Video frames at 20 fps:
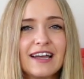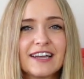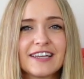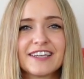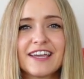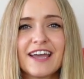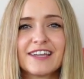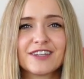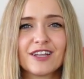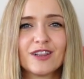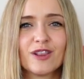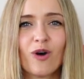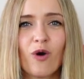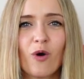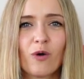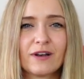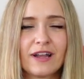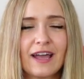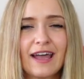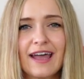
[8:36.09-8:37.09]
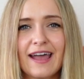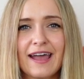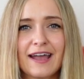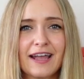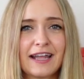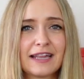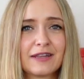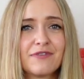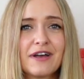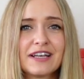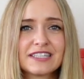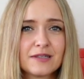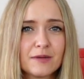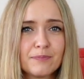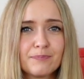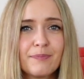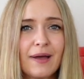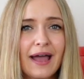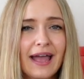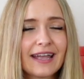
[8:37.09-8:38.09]
yet alone uh,
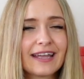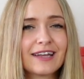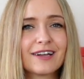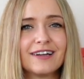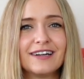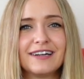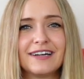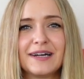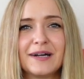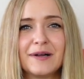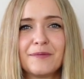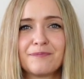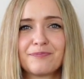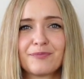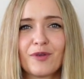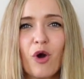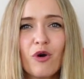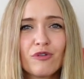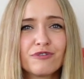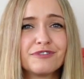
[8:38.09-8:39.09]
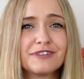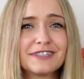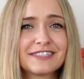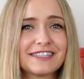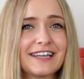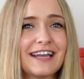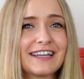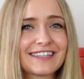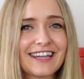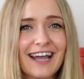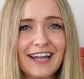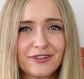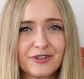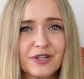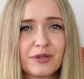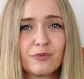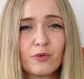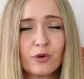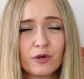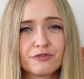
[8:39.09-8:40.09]
investment bank um, office at
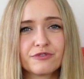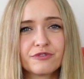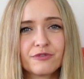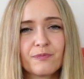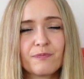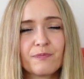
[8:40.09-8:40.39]
Canary Wharf.